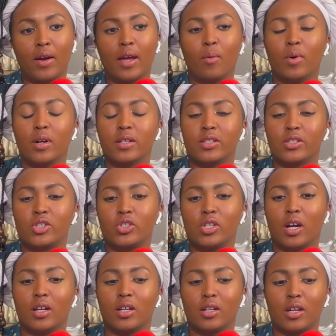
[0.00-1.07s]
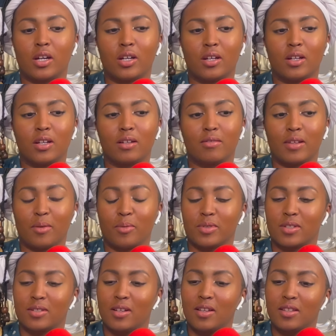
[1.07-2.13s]
It was there
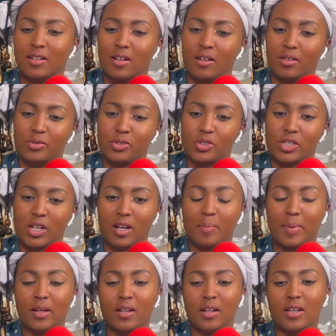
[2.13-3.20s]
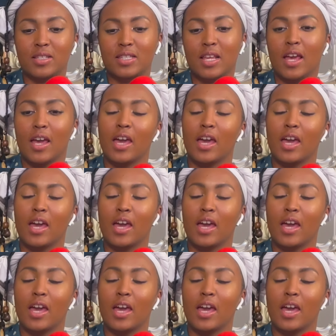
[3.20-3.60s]
was another culture shock because